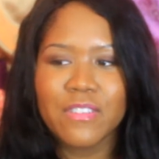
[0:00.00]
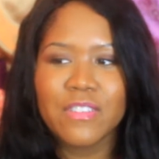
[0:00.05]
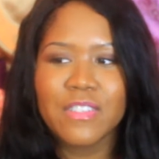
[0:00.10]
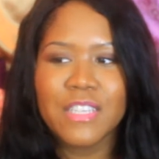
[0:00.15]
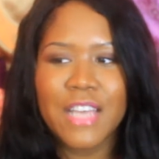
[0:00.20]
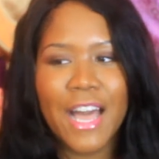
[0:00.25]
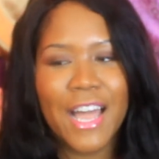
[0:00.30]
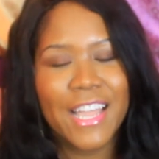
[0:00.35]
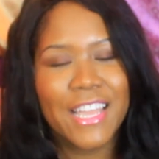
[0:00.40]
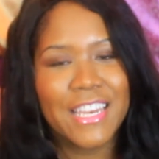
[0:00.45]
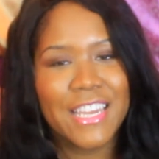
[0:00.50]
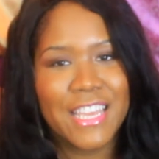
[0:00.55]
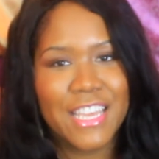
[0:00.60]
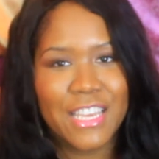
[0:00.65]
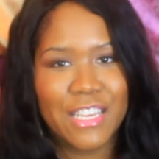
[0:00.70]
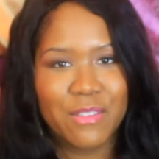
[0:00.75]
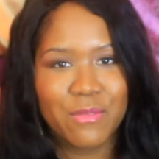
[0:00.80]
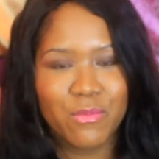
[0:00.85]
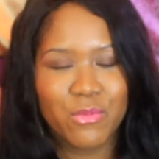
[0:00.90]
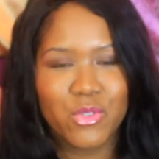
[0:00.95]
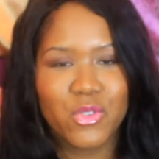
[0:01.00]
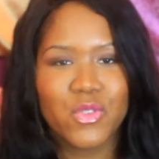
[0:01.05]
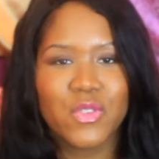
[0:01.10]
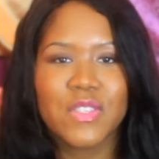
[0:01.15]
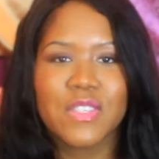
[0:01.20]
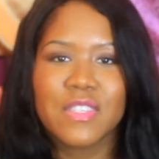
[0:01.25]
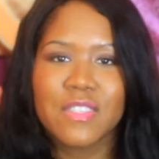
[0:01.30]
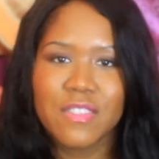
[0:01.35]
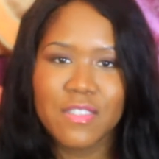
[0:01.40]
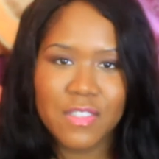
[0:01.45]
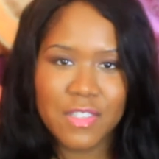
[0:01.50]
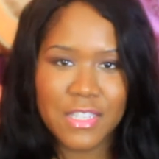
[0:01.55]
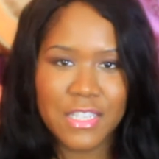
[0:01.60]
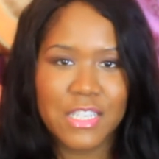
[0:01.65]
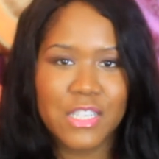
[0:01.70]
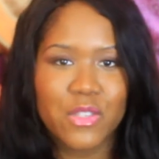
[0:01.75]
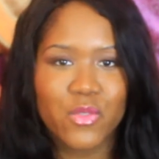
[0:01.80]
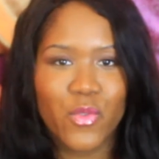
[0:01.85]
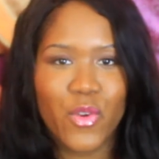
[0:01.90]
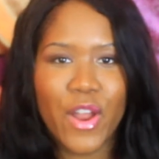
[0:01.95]
Tiny, which is
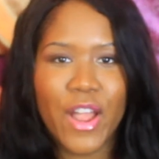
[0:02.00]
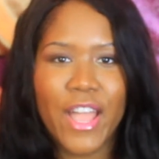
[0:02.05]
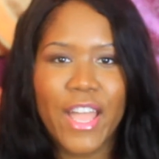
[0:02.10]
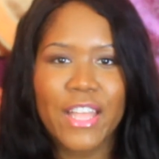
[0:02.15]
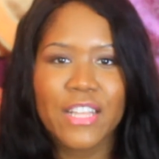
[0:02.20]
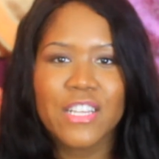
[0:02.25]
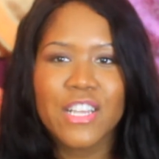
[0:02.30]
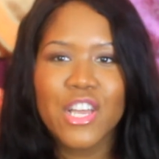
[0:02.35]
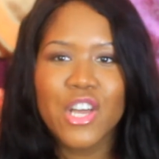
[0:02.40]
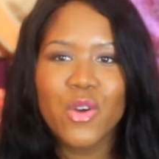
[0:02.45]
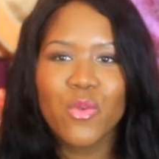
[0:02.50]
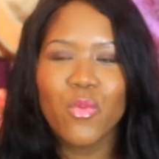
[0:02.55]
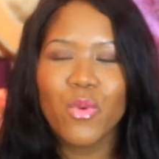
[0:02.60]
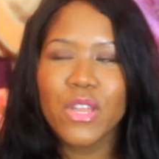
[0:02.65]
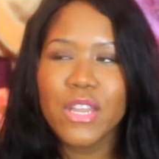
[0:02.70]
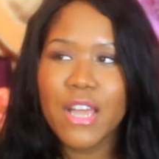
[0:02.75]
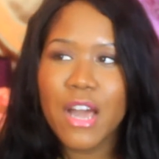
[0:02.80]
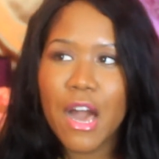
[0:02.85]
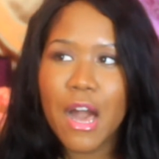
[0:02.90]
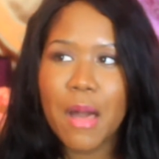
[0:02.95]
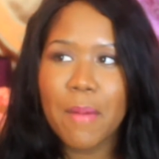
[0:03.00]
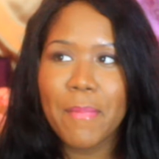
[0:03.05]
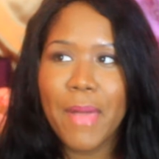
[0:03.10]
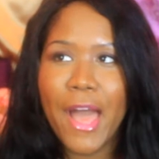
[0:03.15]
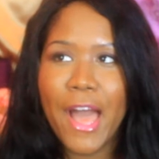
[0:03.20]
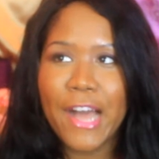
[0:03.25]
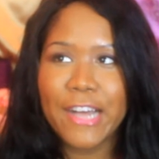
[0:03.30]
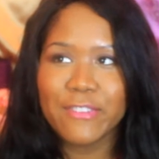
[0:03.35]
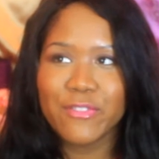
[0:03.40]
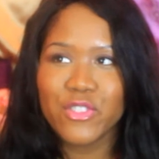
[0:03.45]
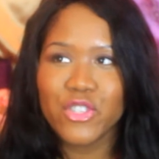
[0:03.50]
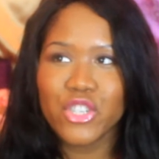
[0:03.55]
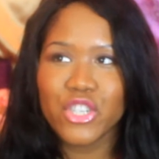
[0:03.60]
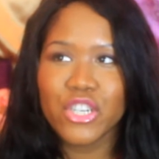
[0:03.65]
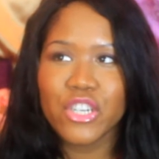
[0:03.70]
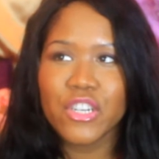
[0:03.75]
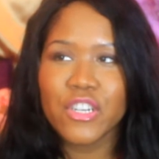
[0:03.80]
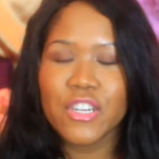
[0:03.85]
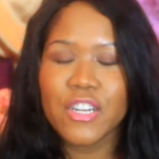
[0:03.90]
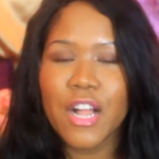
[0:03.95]
Zig's friend, would come
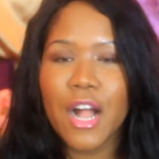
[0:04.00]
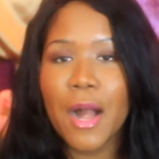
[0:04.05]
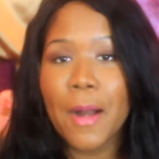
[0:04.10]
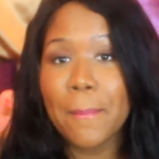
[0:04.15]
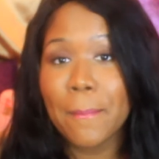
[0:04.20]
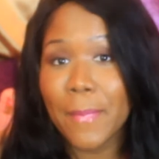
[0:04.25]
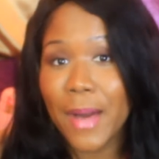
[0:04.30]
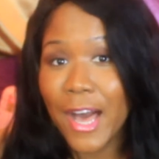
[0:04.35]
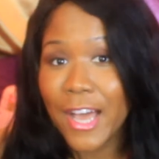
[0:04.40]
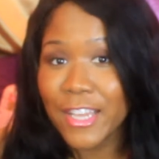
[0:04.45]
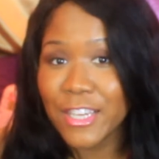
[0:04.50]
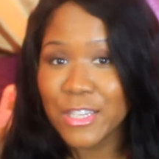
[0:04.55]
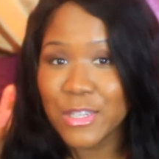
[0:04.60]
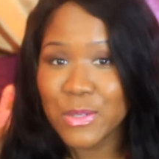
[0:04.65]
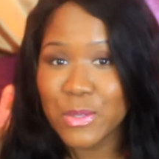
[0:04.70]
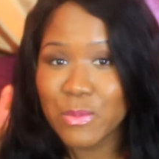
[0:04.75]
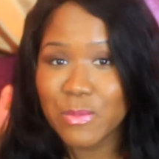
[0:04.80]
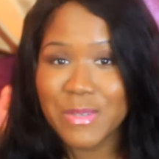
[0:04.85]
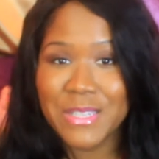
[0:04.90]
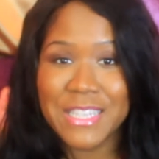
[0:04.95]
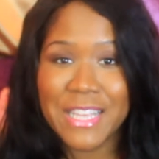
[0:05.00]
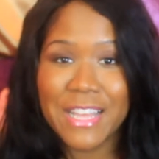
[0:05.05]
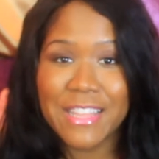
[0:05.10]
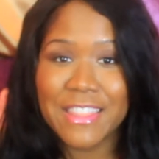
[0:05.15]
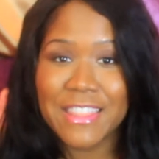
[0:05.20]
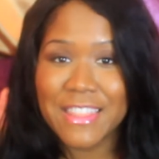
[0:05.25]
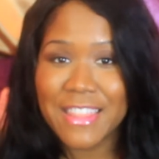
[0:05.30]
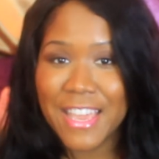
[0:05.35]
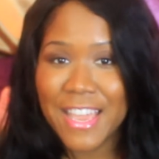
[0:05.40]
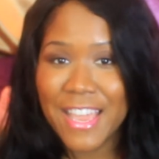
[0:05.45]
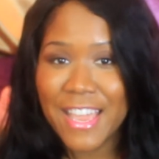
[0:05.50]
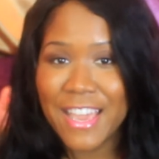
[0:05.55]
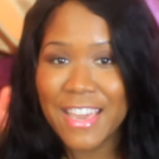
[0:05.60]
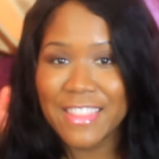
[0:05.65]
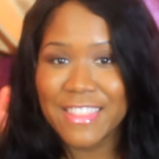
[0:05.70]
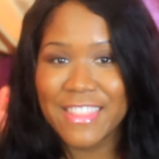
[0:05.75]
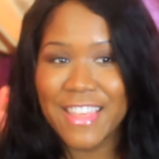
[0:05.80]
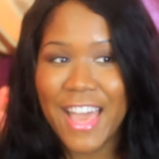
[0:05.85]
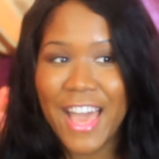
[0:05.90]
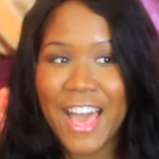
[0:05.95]
after Miles, because I
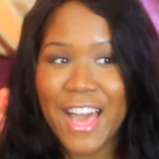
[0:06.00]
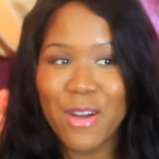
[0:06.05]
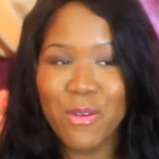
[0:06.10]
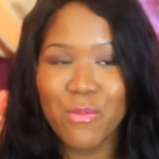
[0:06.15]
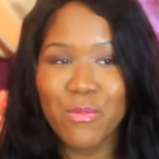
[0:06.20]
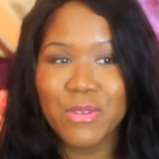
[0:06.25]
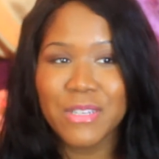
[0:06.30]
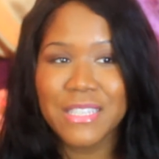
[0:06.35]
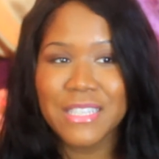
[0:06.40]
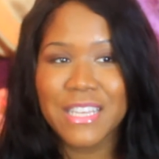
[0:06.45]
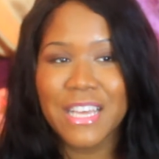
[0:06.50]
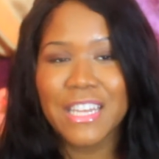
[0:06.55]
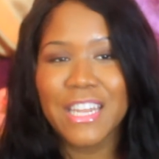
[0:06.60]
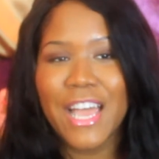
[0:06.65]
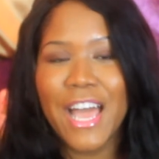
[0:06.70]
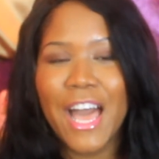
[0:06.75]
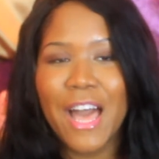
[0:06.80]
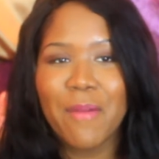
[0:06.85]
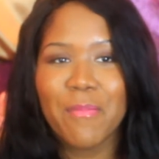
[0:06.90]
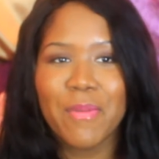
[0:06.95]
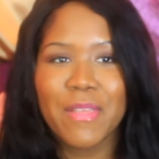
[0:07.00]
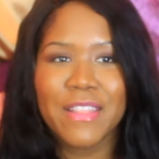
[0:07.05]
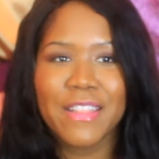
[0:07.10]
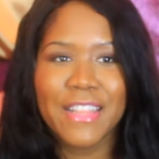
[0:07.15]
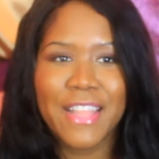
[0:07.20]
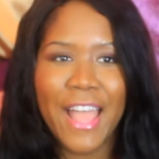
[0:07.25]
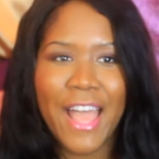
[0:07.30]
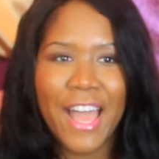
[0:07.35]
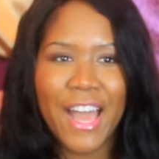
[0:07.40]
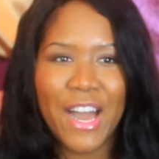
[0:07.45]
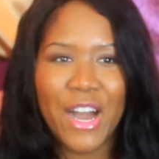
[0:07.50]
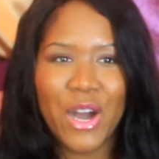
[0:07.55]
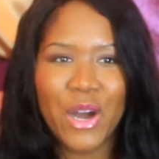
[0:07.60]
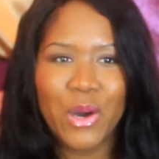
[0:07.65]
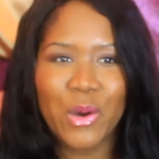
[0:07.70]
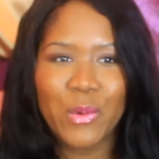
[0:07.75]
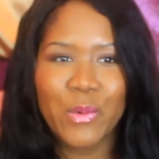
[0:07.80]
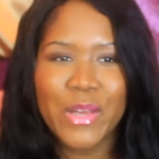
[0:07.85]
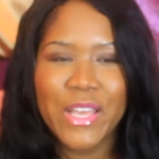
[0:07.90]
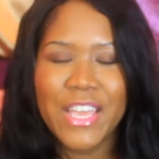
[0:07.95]
think that what's going to happen
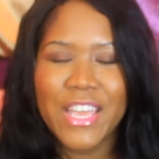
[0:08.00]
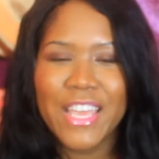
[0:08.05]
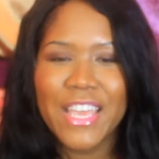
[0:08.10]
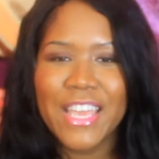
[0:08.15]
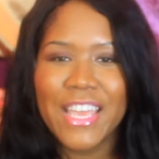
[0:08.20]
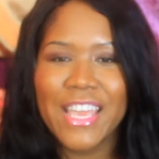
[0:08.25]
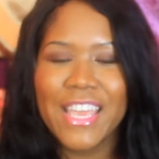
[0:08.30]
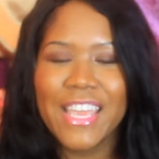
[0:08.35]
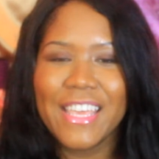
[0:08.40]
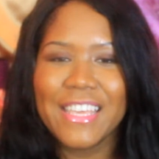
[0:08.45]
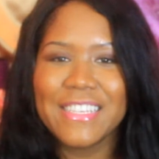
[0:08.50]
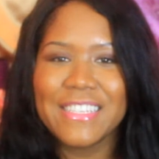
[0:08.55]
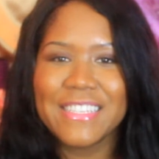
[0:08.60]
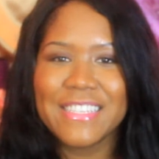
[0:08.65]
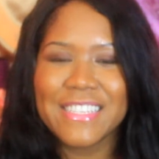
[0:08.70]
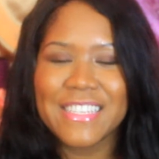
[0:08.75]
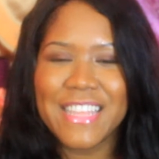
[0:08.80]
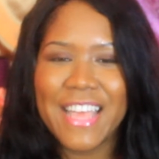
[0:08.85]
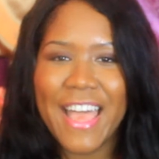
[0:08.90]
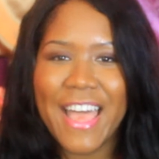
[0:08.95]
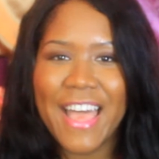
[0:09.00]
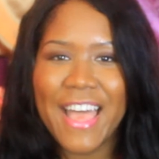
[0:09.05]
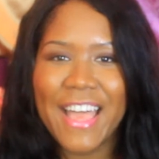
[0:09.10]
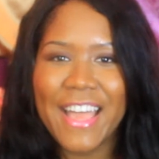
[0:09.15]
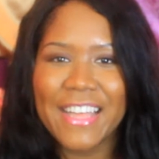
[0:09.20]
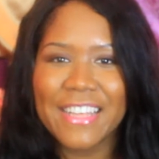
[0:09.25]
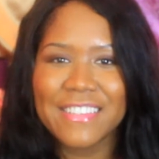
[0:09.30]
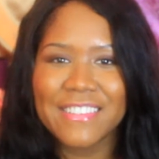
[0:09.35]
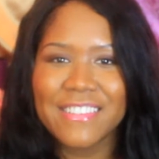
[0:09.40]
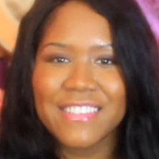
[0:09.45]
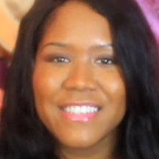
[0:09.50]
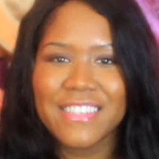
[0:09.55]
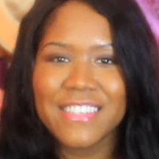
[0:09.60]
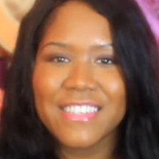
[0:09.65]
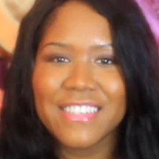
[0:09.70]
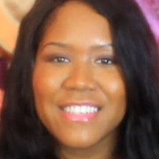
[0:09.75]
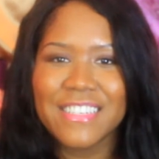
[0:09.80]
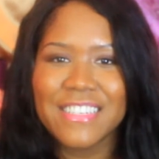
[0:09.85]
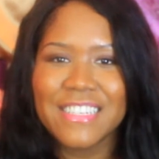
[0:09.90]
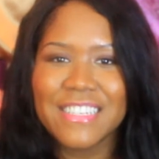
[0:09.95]
now is that
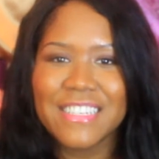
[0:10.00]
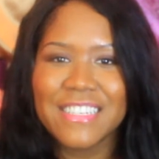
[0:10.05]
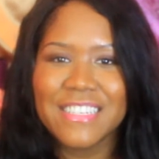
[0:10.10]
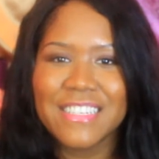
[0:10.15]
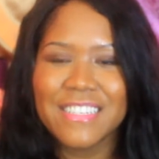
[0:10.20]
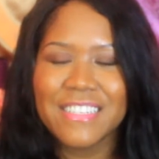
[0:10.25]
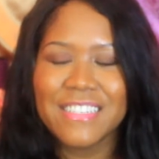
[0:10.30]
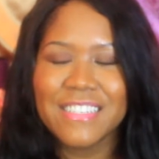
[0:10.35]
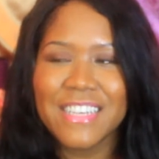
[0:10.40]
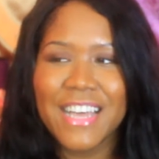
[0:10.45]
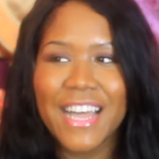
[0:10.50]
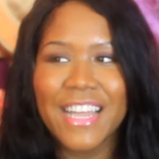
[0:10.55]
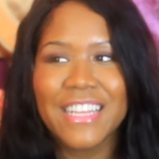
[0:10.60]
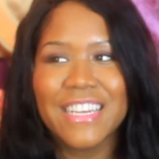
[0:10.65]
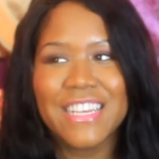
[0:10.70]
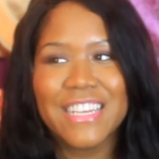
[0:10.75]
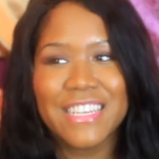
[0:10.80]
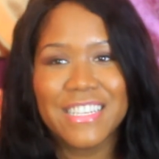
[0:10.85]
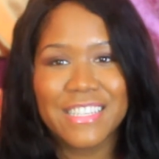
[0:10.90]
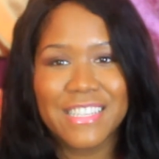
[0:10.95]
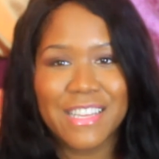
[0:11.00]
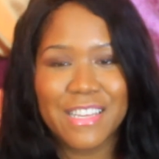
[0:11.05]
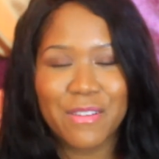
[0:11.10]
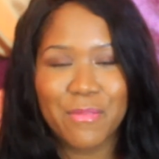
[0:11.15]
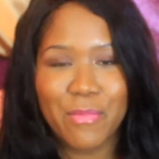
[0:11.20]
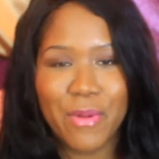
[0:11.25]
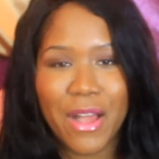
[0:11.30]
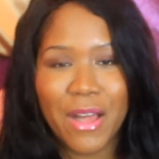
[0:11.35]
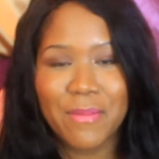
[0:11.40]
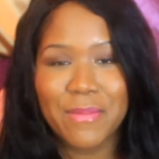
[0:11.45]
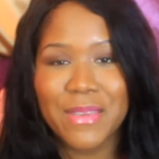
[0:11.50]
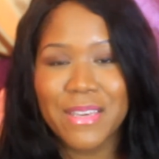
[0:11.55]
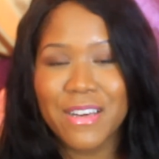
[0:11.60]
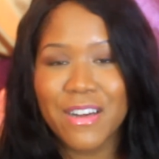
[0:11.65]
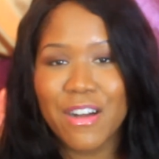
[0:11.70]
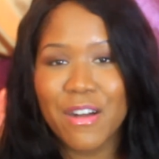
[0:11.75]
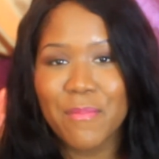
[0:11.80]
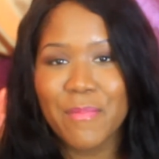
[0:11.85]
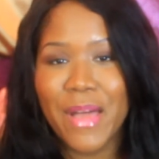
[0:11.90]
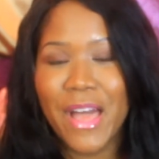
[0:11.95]
Tiny is going to probably
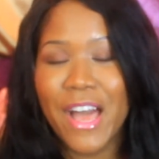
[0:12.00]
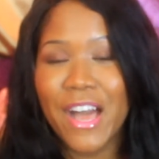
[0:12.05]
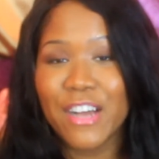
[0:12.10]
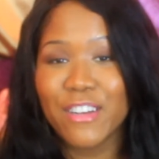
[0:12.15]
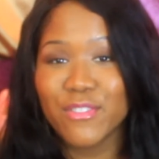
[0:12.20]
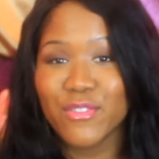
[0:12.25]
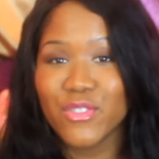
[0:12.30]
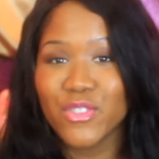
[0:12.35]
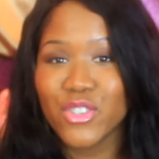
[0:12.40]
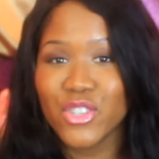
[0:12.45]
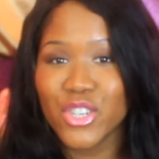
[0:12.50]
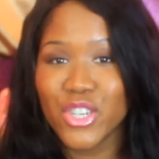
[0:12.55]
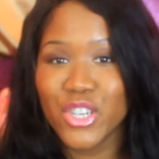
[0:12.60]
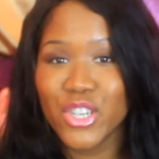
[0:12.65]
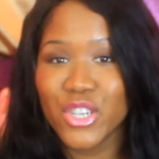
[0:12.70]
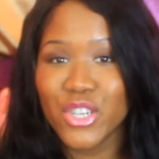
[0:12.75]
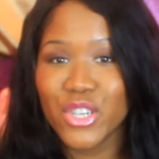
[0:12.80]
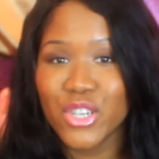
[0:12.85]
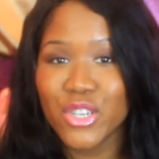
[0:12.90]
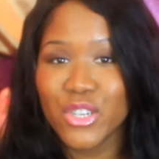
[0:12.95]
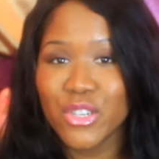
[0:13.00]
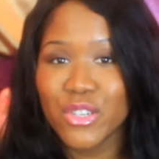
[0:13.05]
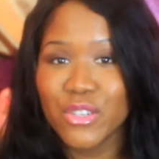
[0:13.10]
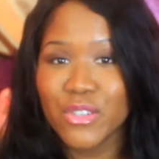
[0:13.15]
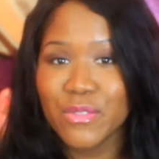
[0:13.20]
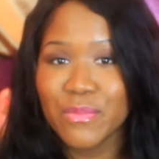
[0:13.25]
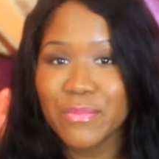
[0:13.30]
come after